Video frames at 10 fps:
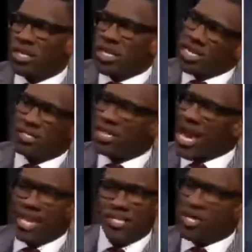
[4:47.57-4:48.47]
It's the
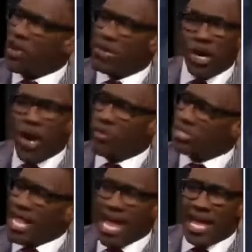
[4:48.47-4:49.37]
guy that y'all hear all the
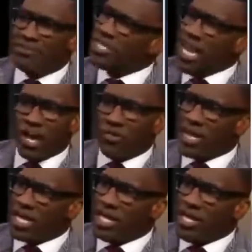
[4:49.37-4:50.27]
time,
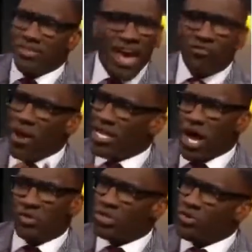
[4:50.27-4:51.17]
Jerry. That's why
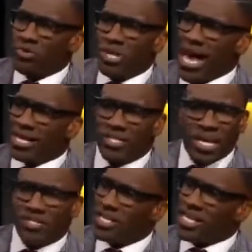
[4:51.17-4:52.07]
y'all tuned out
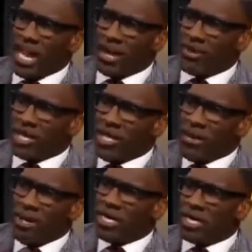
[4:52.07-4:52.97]
Jason Garrett.
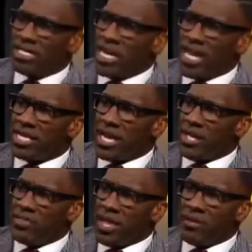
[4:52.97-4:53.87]
We couldn't tell you
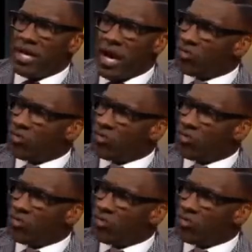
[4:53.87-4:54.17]
anything because